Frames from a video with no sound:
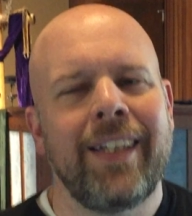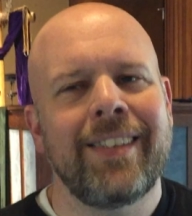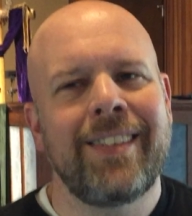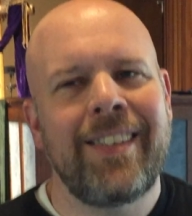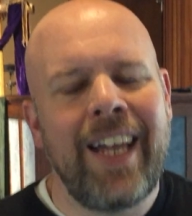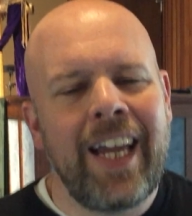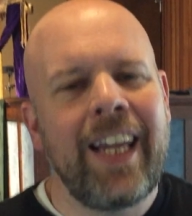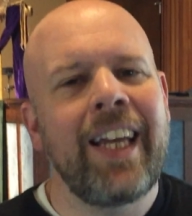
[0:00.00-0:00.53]

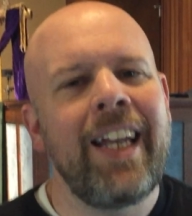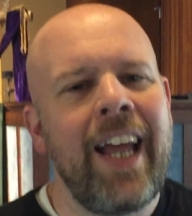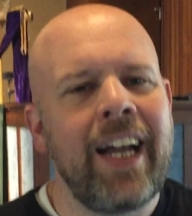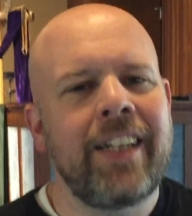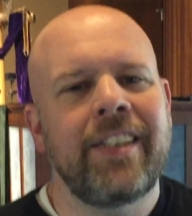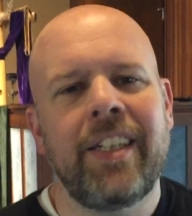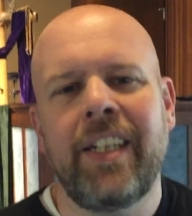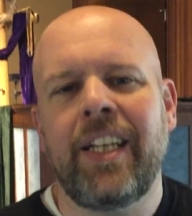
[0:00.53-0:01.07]
Stay
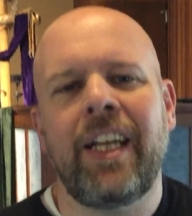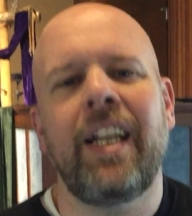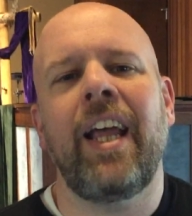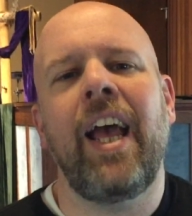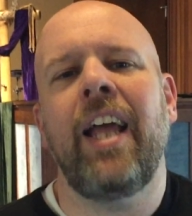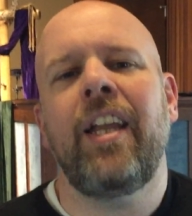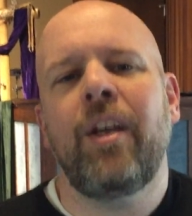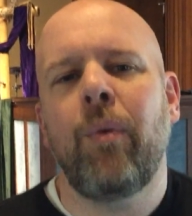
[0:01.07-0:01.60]
connected in
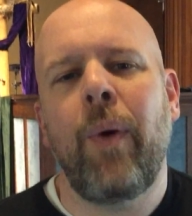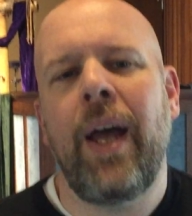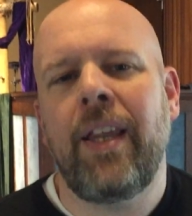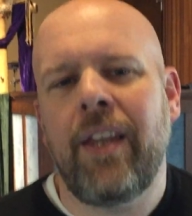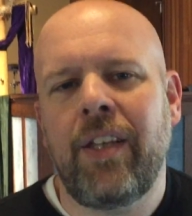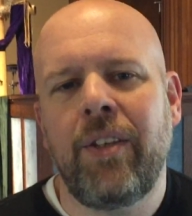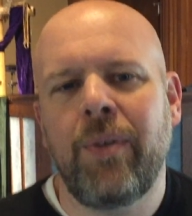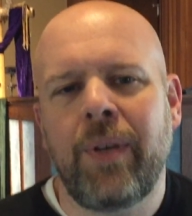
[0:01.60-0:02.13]
any way
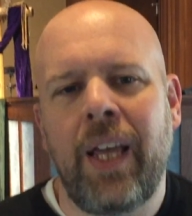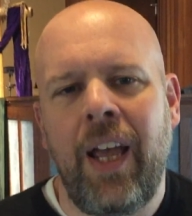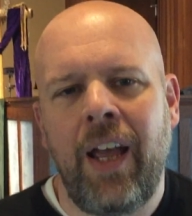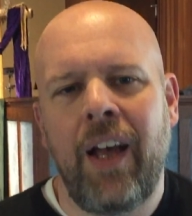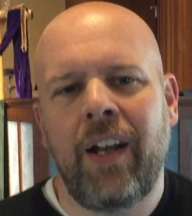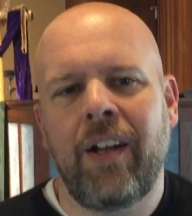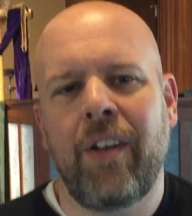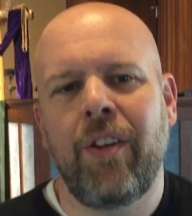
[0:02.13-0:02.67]
that you
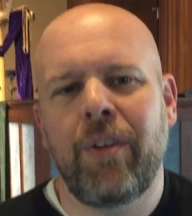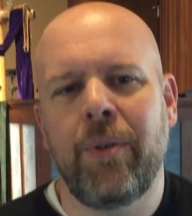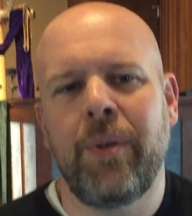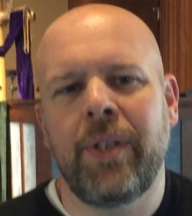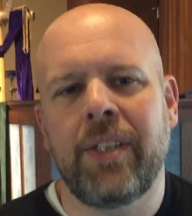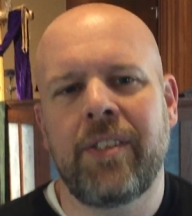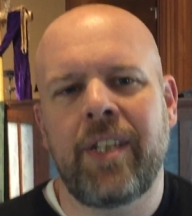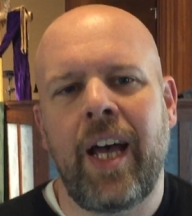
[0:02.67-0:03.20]
can through
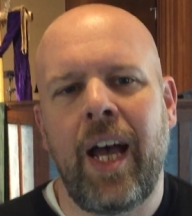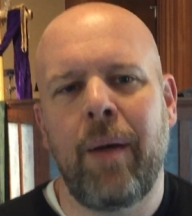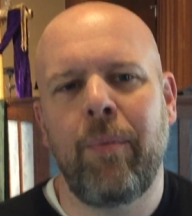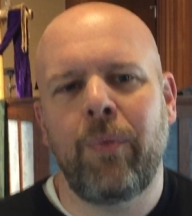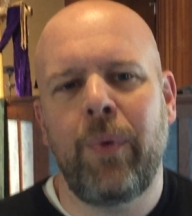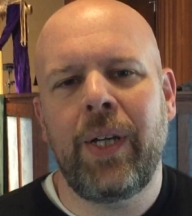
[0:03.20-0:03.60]
this time.